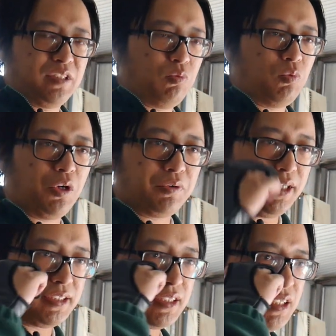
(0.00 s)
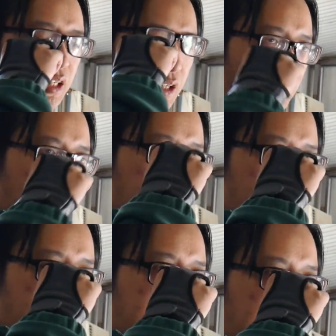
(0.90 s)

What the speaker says: While it is closer to the